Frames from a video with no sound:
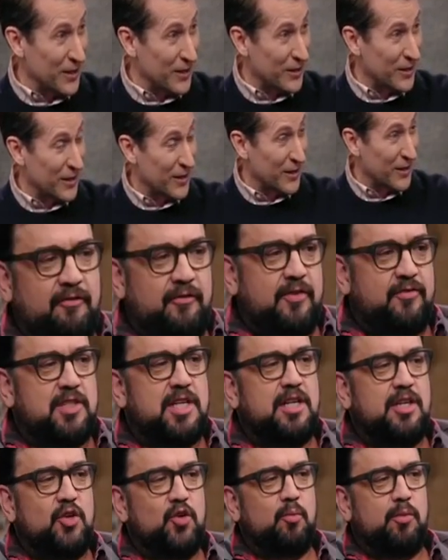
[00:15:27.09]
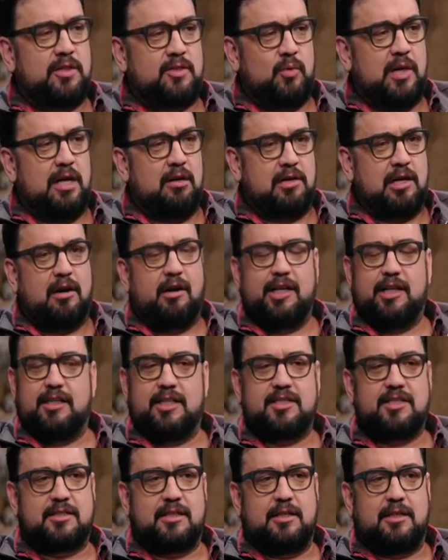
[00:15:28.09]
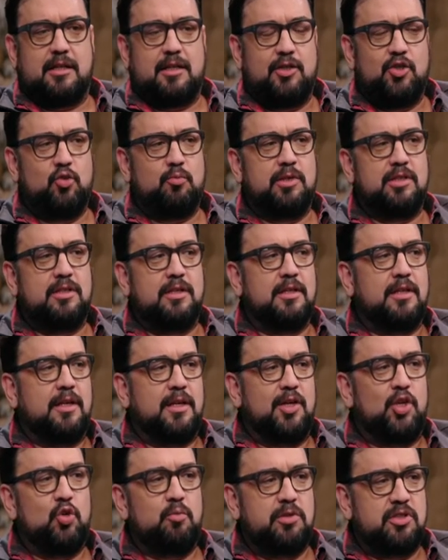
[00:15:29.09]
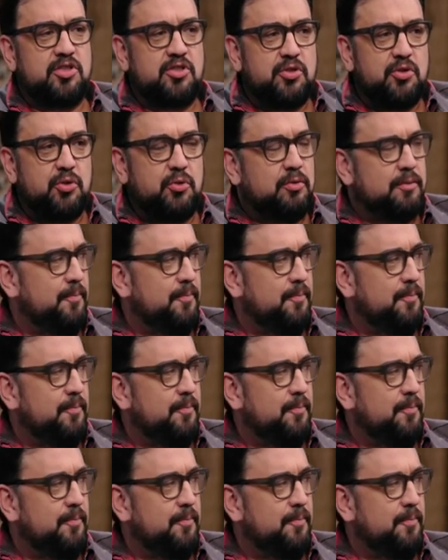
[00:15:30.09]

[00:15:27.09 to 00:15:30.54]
I killed about 15 humans while guarding this human zoo.